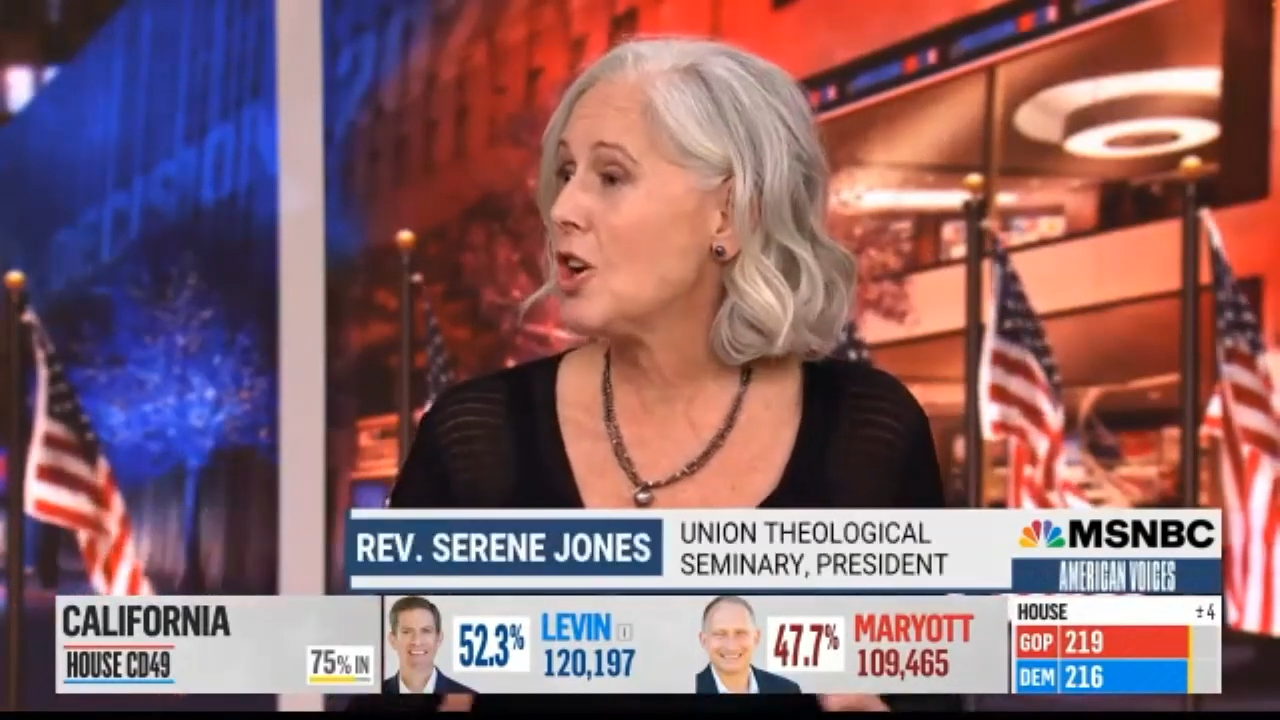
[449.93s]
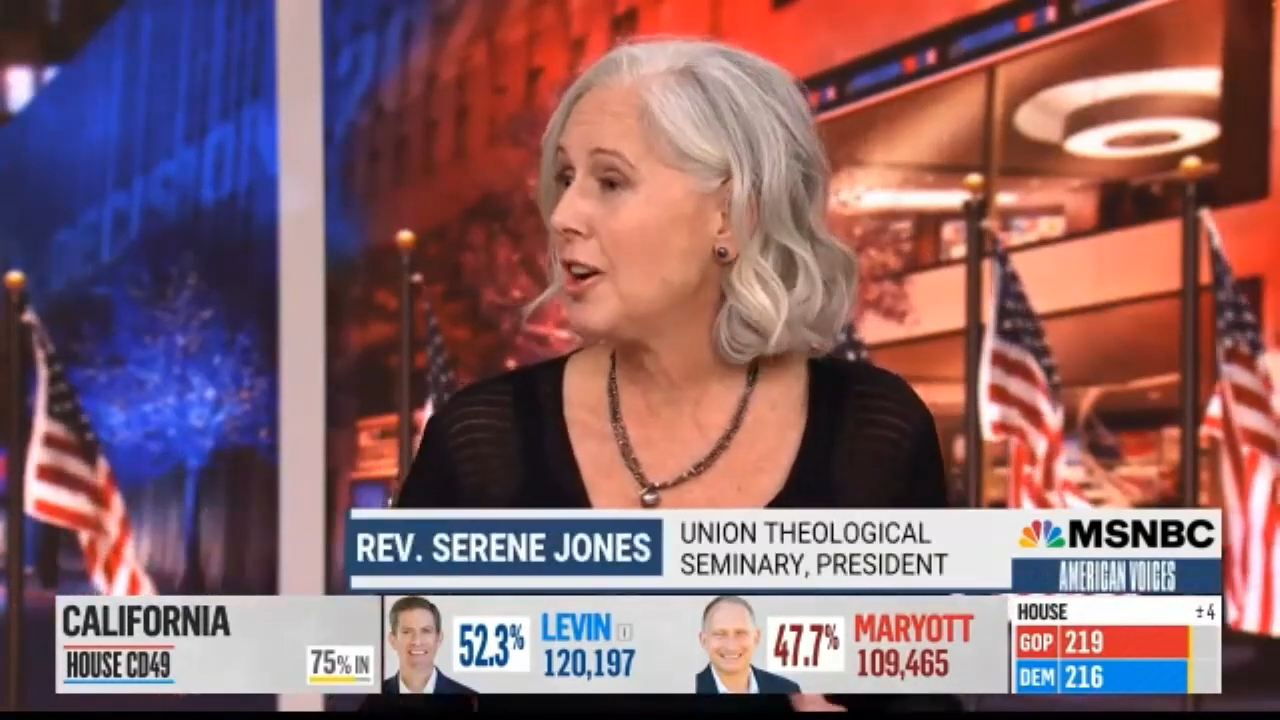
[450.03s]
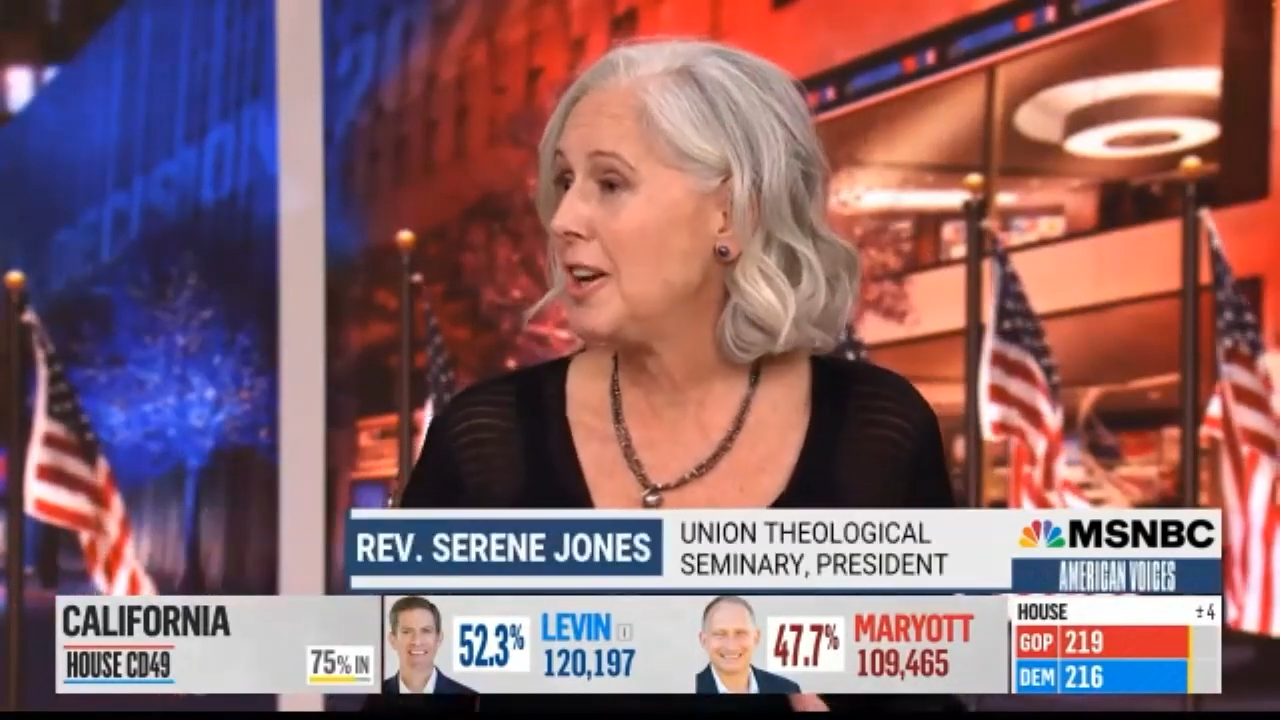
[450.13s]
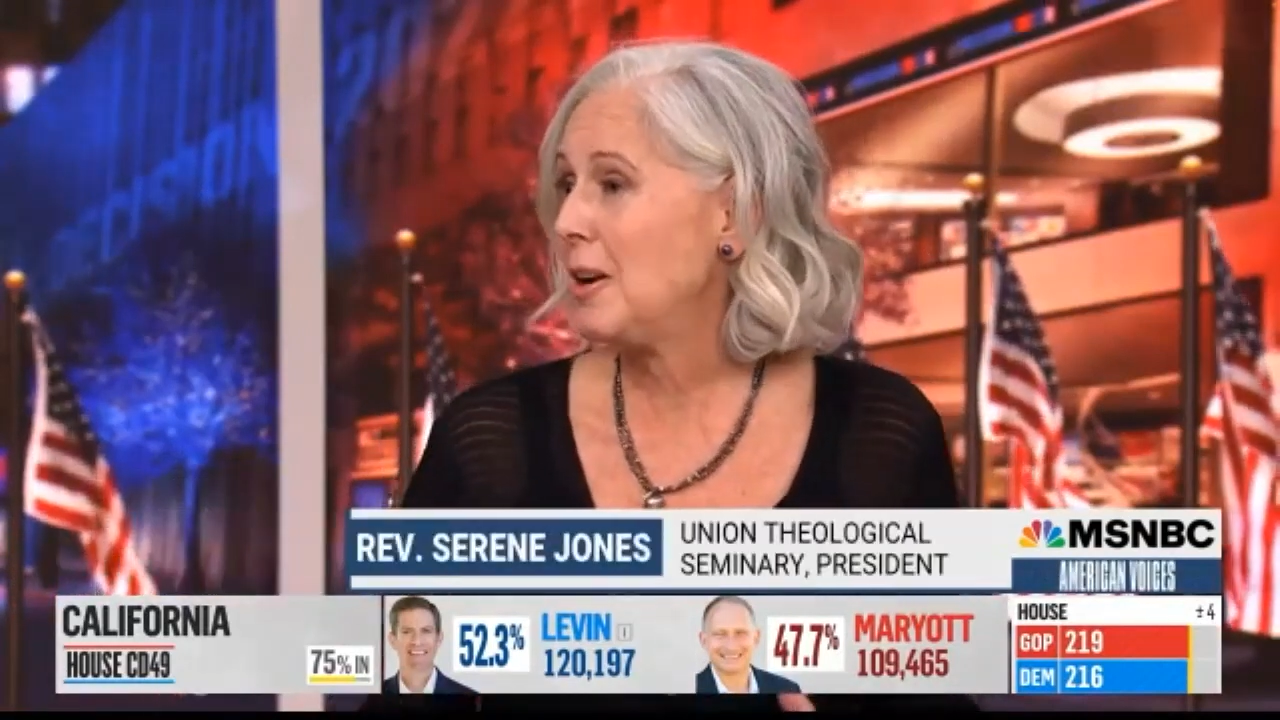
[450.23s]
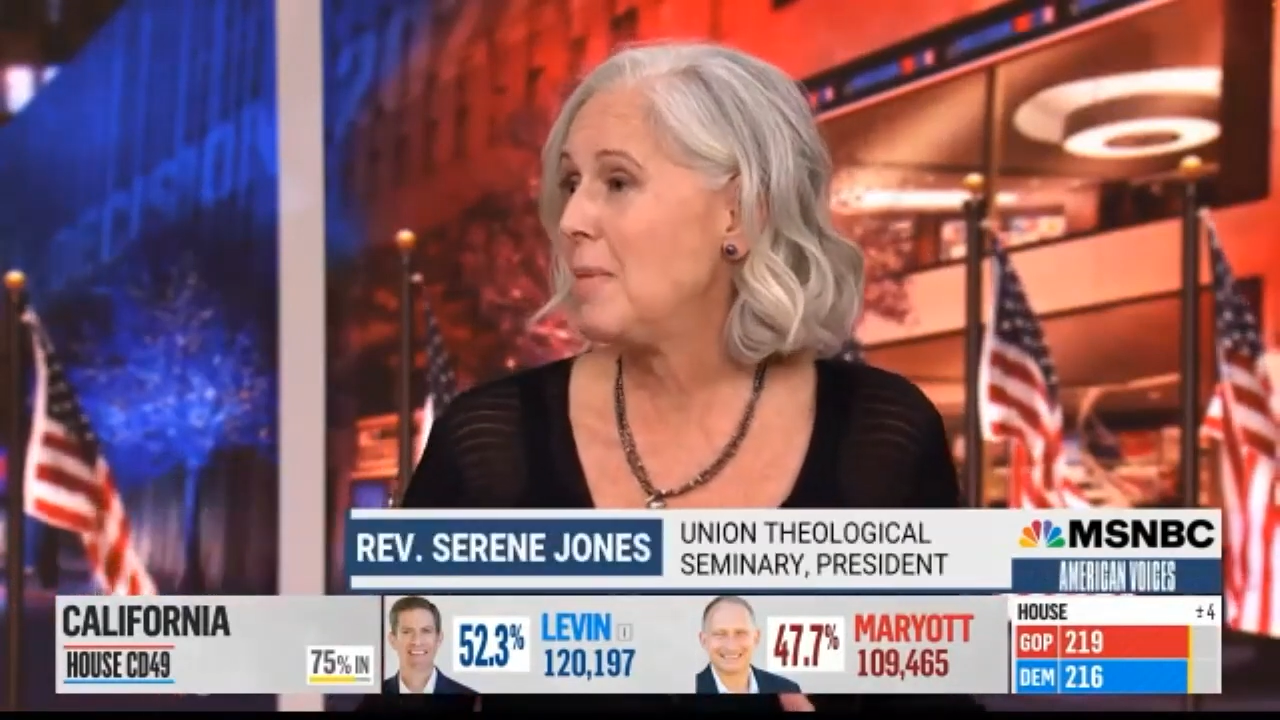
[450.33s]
talking